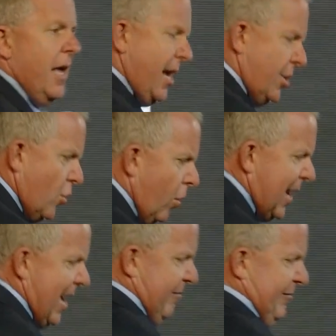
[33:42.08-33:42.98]
In your
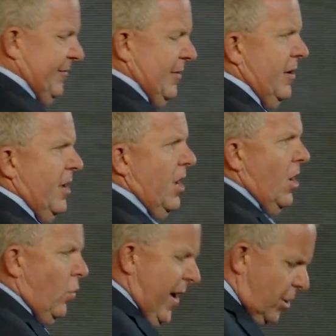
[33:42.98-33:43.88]
life,
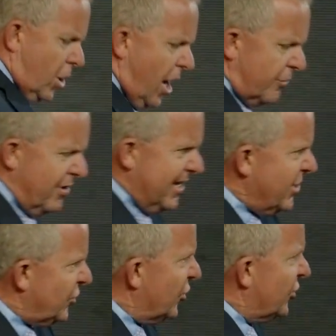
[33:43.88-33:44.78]
when God
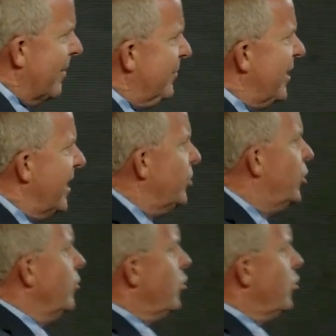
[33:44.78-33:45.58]
releases something into